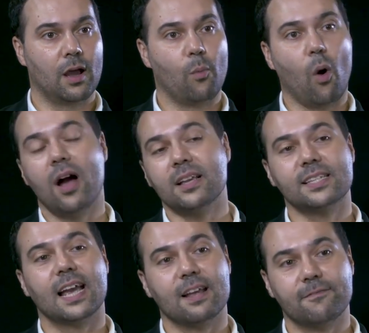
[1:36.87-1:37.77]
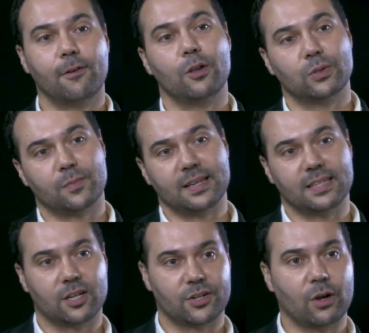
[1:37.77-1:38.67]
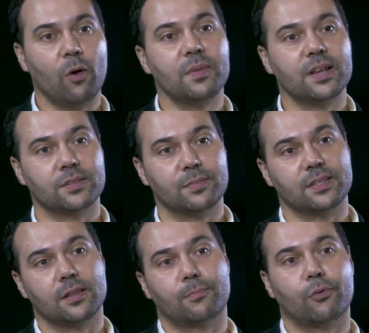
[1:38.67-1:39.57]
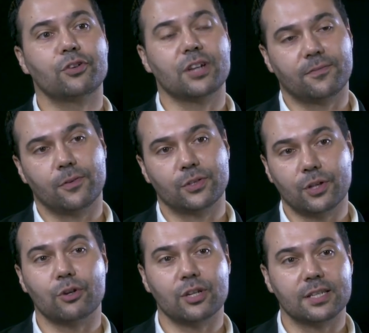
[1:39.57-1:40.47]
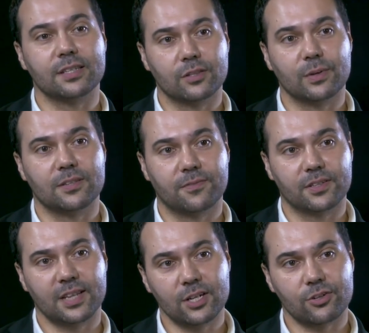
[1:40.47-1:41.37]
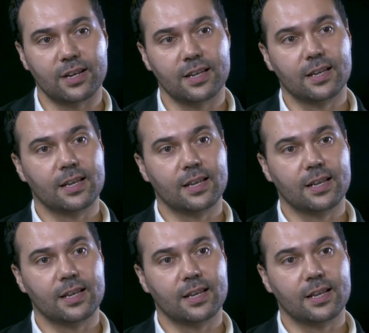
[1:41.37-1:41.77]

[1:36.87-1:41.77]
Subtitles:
And what I say in Fully Automated Luxury Communism is that the project for socialists in the 21st century